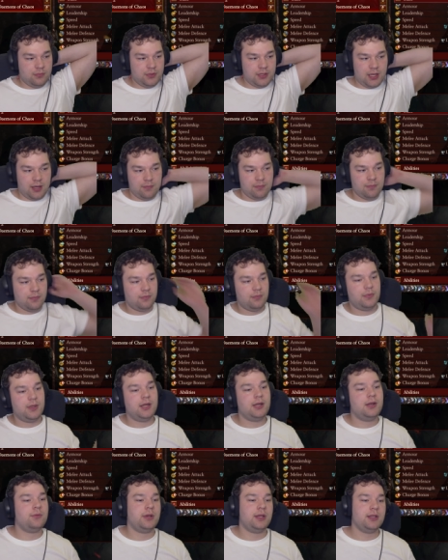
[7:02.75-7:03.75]
Yeah.
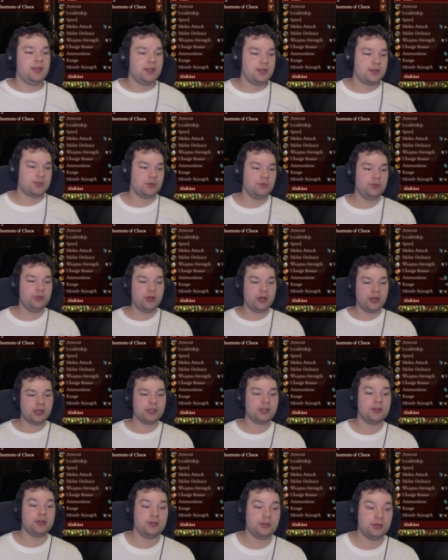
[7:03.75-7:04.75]
But anyway, so
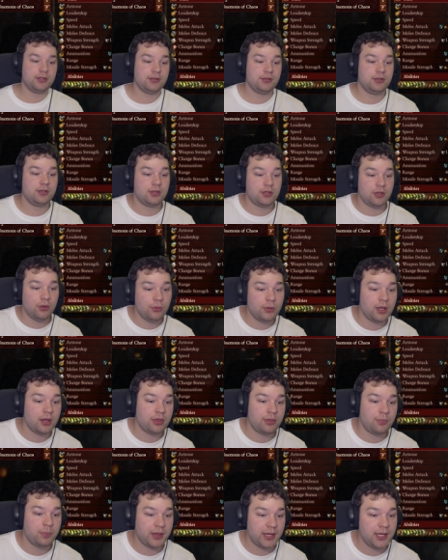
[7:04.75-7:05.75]
Nurgle,
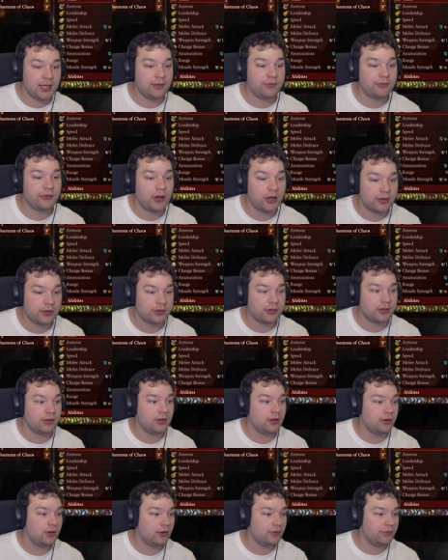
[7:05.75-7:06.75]
Ku'gath
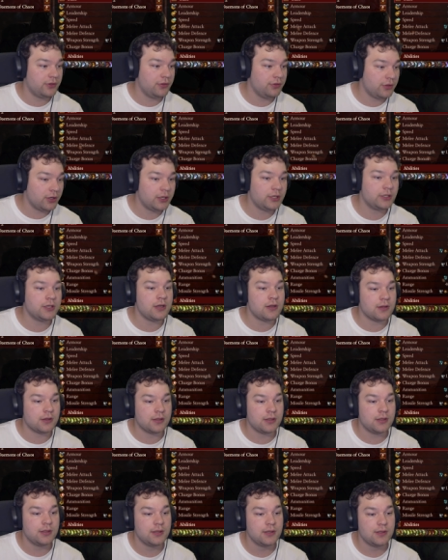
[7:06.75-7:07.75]
Plaguefather of the
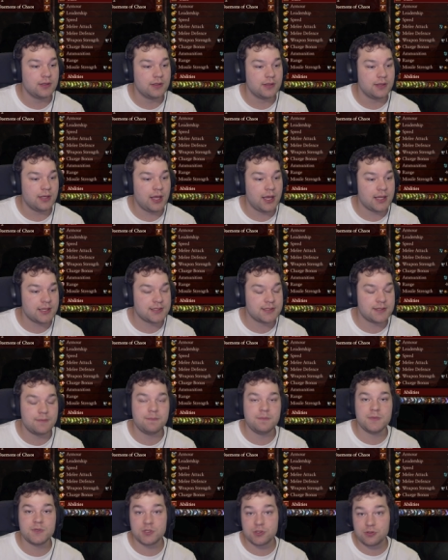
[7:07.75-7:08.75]
Nurgle, has
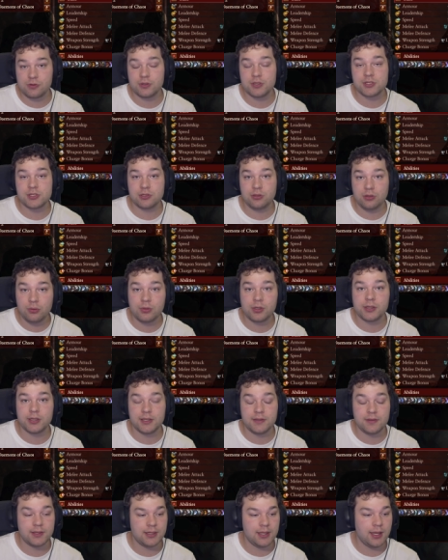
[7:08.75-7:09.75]
the strongest
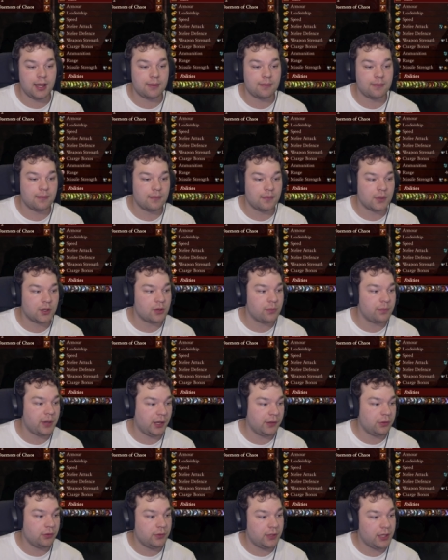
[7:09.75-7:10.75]
lord in the game
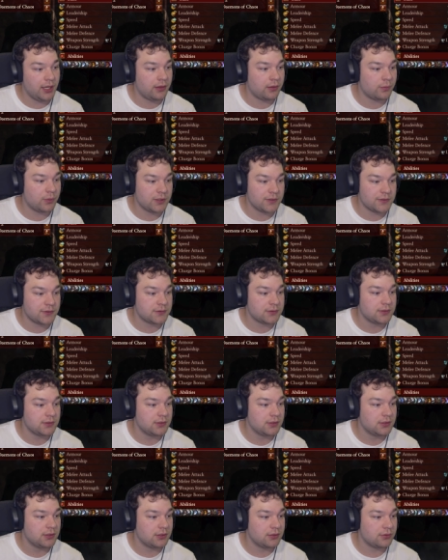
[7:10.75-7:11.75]
compared to the other ones.
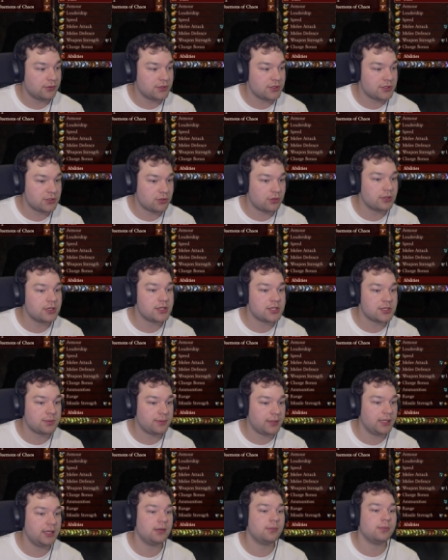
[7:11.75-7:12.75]
Or the
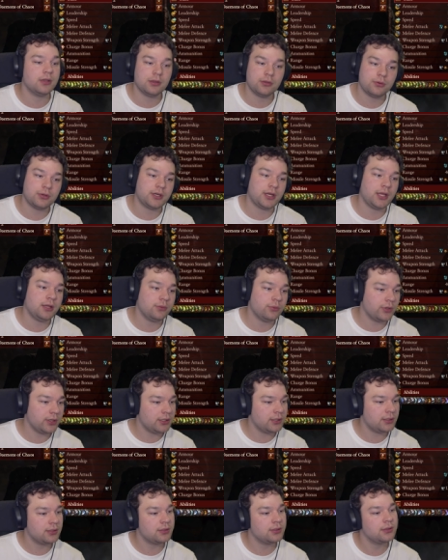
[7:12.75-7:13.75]
strongest playable lord,
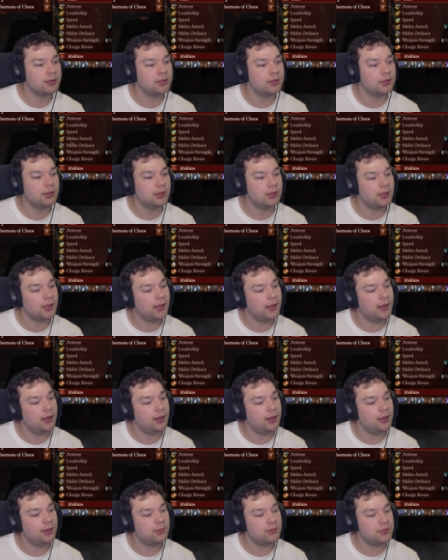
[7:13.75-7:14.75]
anyway.
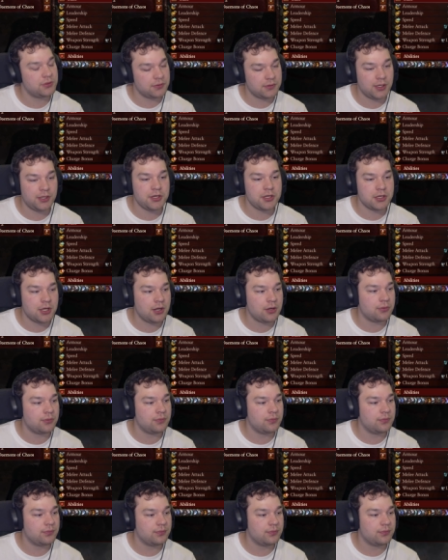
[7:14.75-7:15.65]
Uh, so there you go.